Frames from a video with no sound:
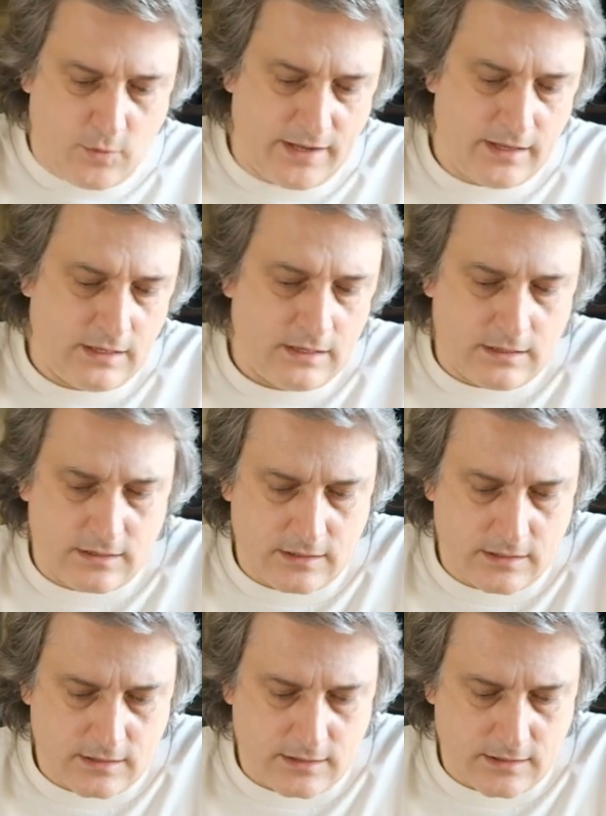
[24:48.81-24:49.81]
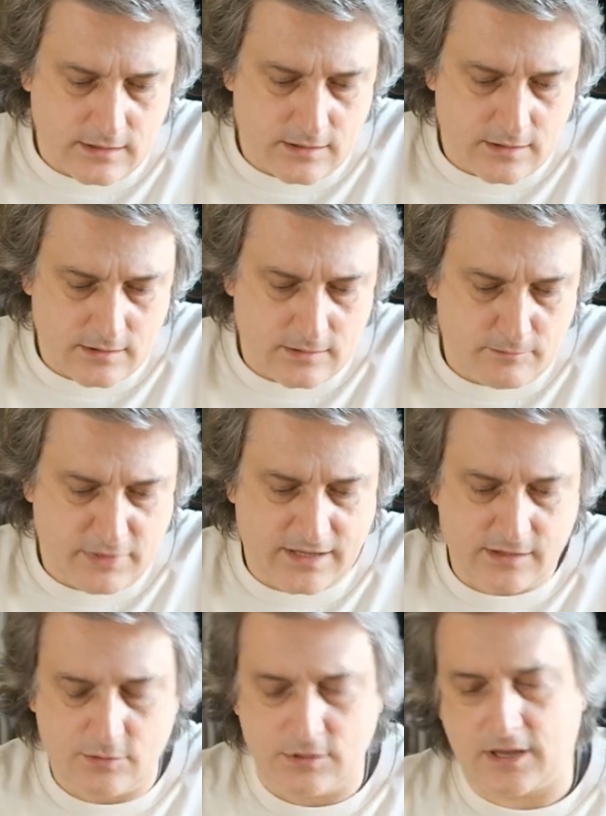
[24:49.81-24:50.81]
way,
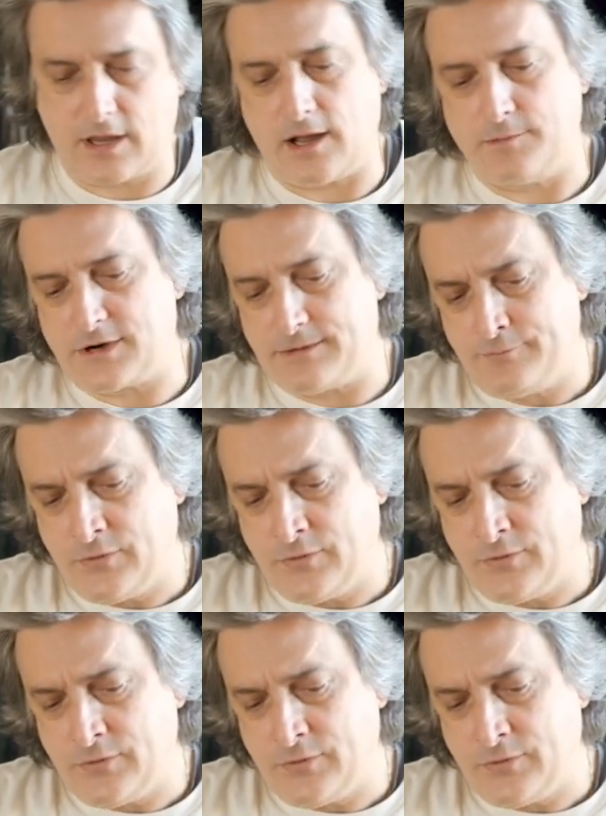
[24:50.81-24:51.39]
back to the camera.